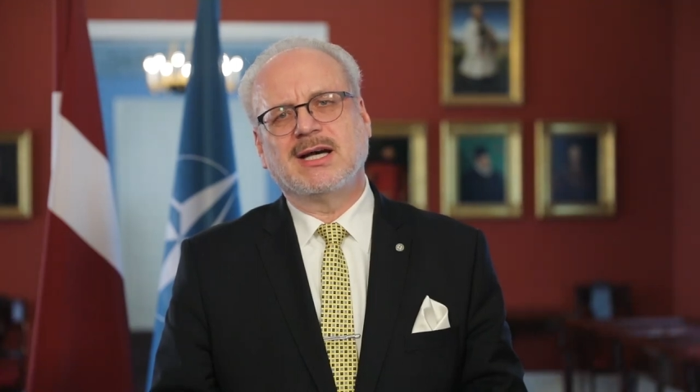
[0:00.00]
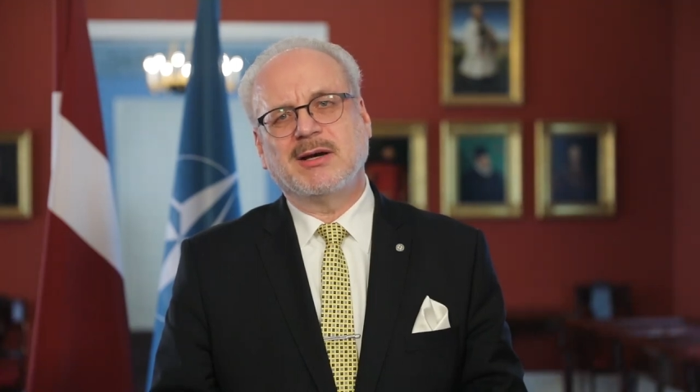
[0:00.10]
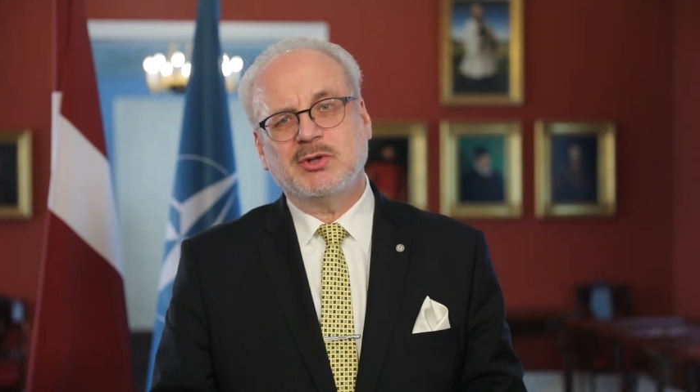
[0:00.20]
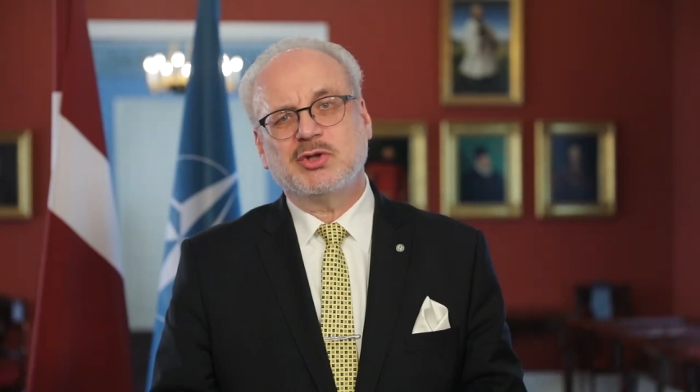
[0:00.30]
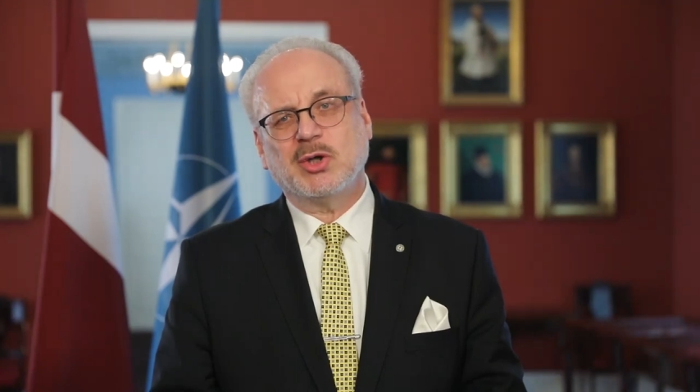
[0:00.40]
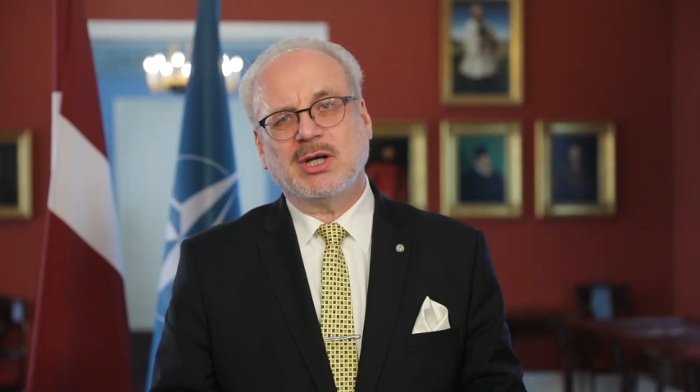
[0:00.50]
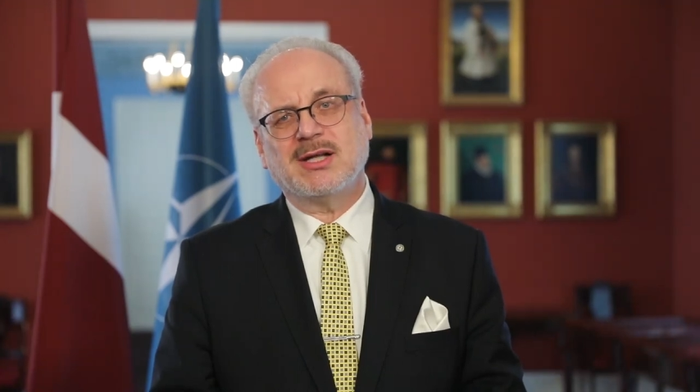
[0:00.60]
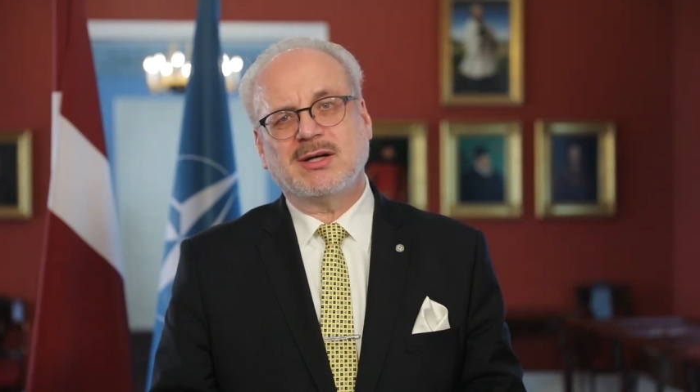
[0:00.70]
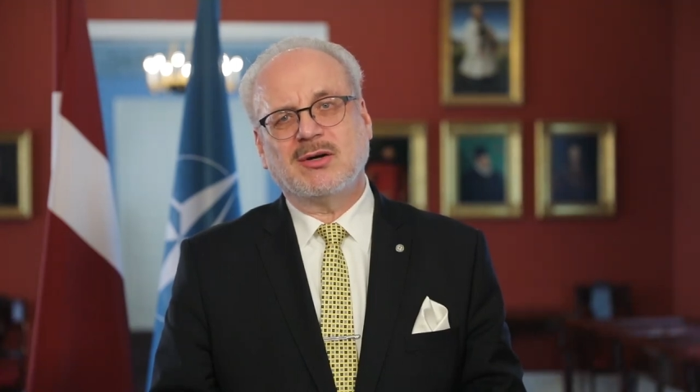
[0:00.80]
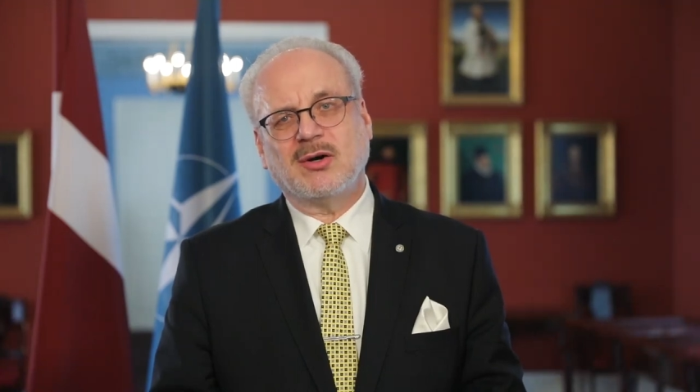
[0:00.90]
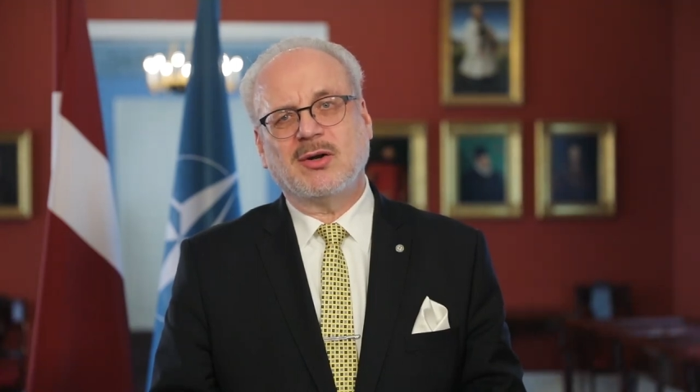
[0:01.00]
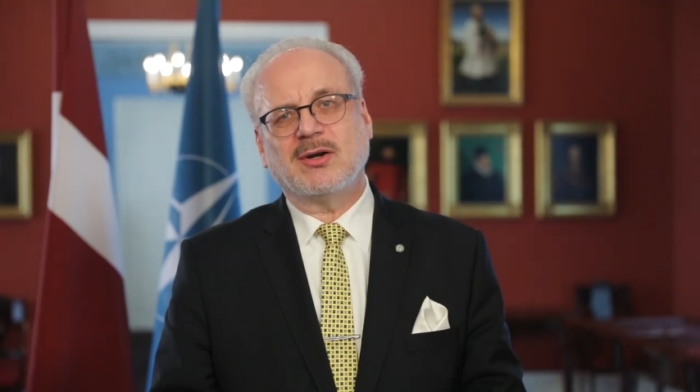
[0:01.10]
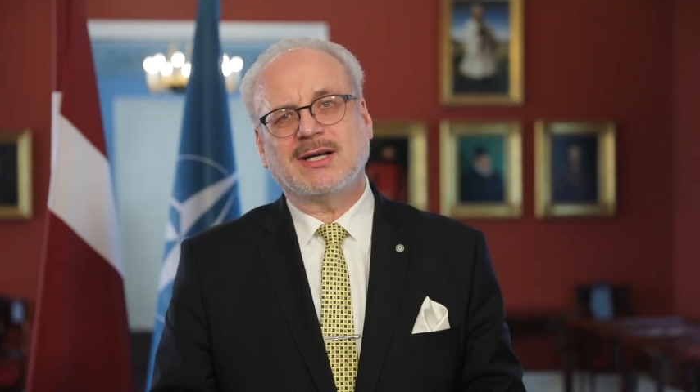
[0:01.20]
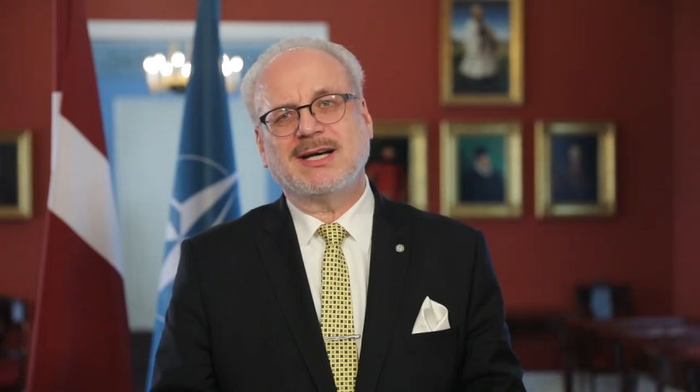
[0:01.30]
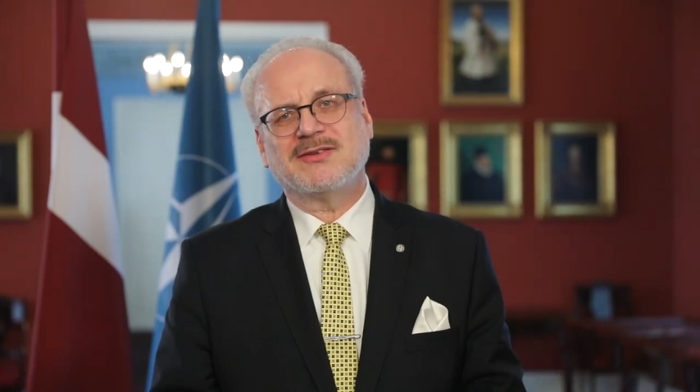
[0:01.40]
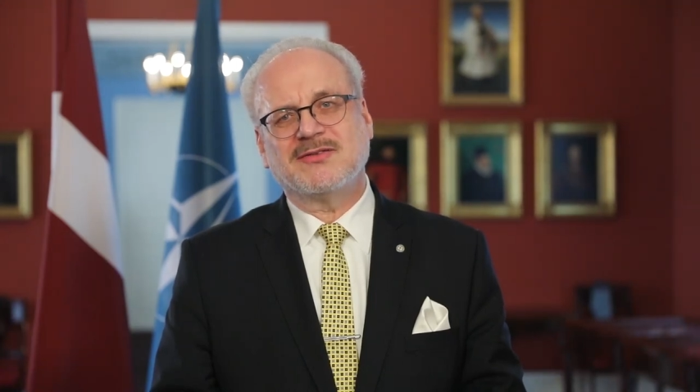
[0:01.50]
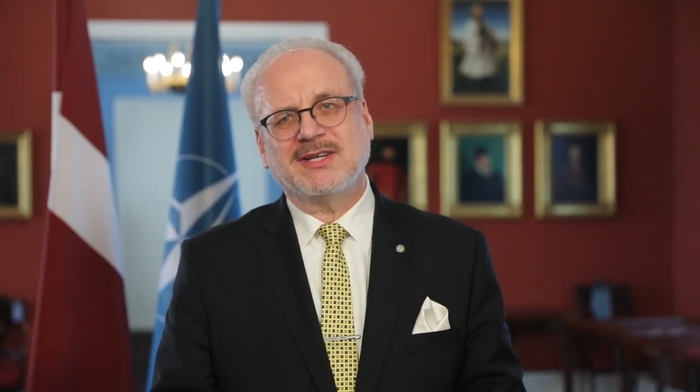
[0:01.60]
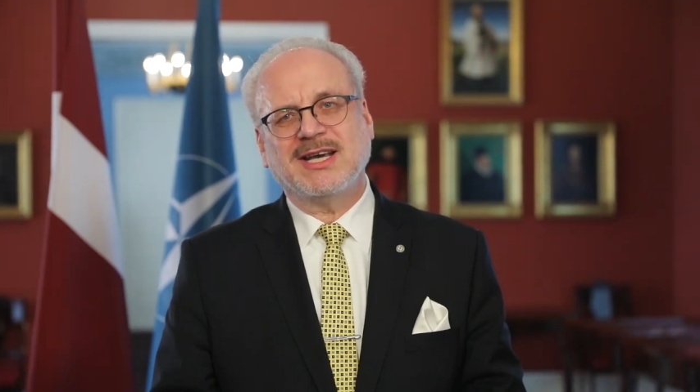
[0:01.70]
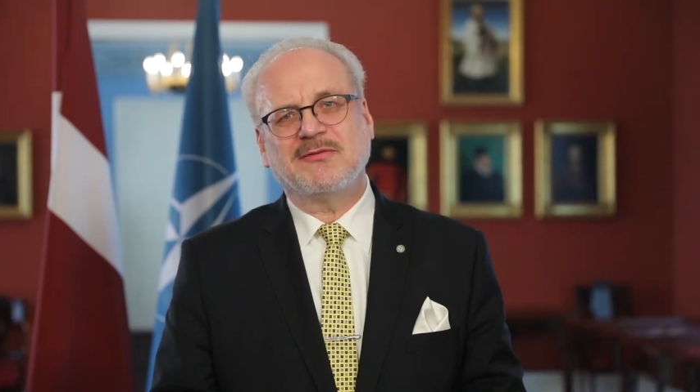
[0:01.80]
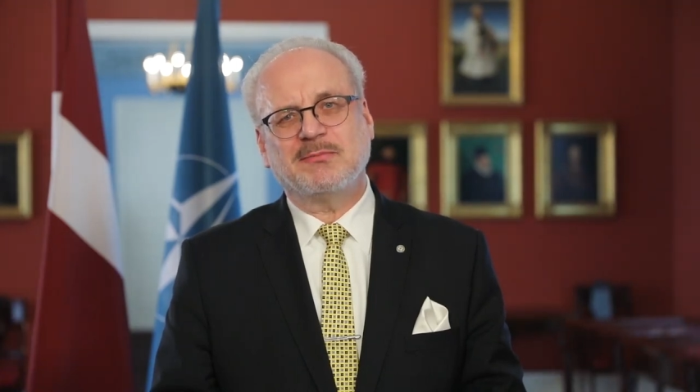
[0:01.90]
I wish you all a
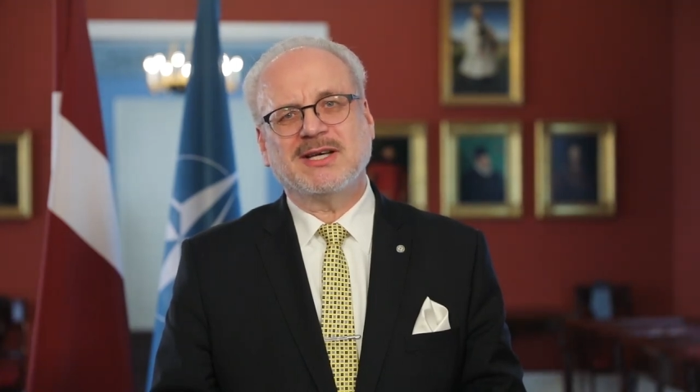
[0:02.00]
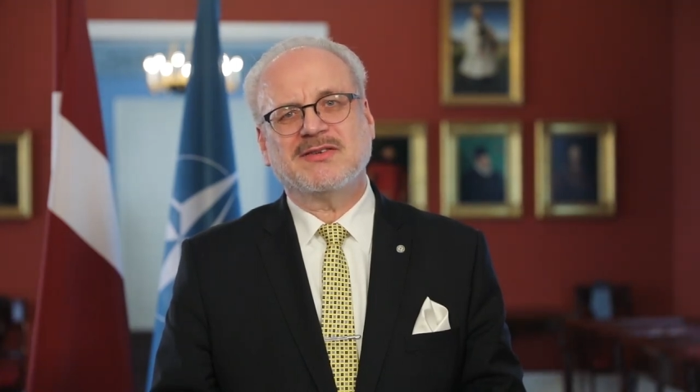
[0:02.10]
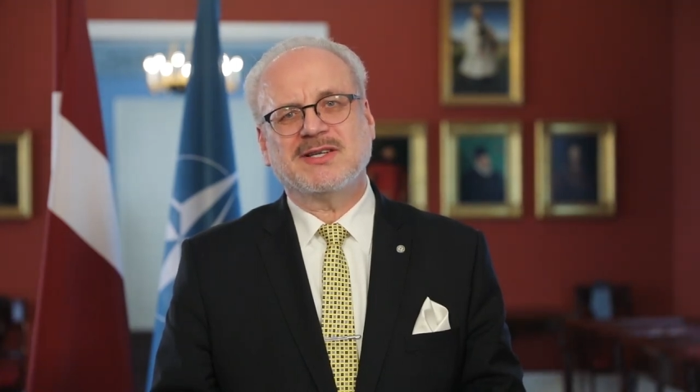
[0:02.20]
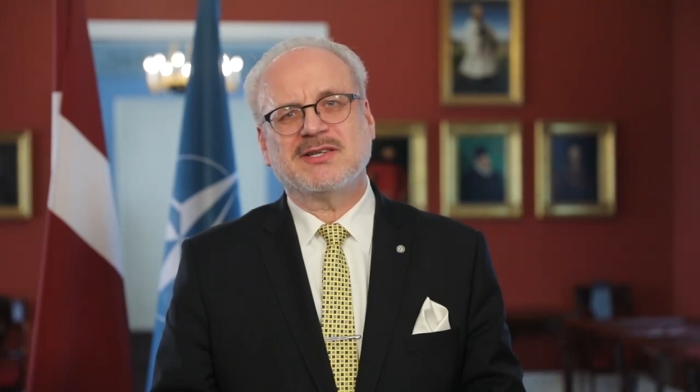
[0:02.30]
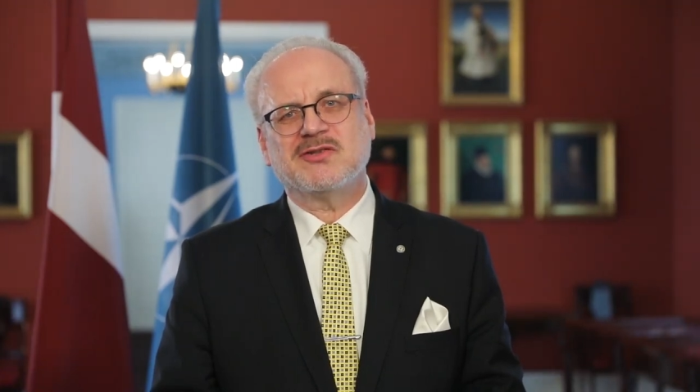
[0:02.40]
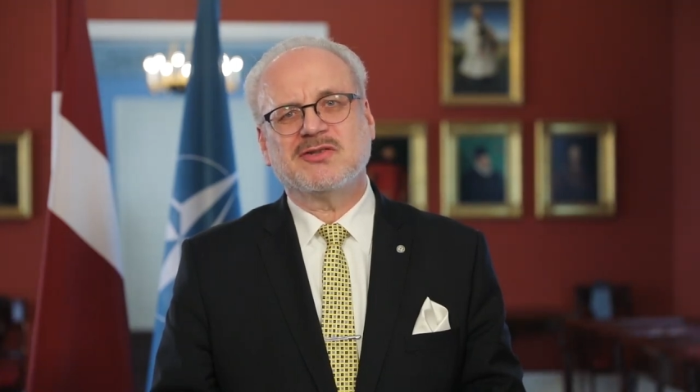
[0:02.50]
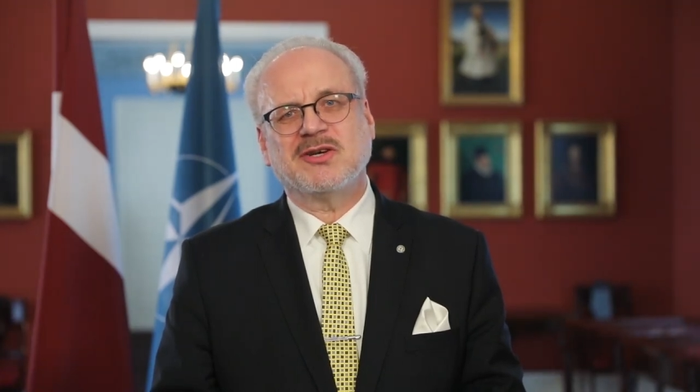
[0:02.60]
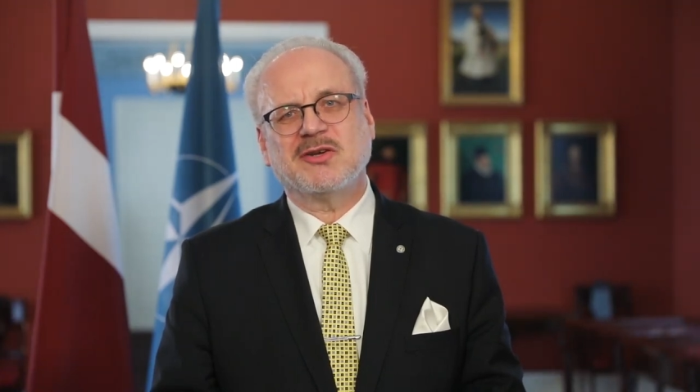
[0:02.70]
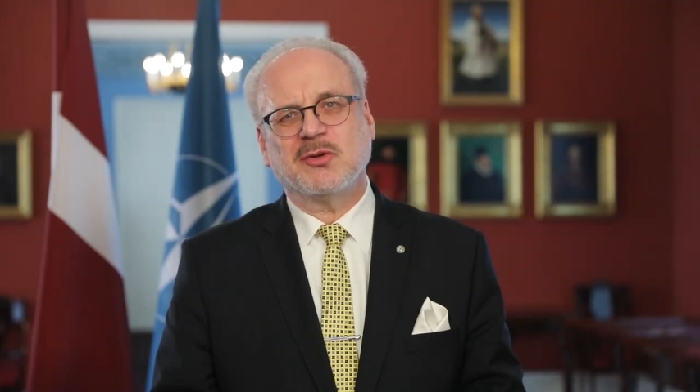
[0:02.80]
safe passage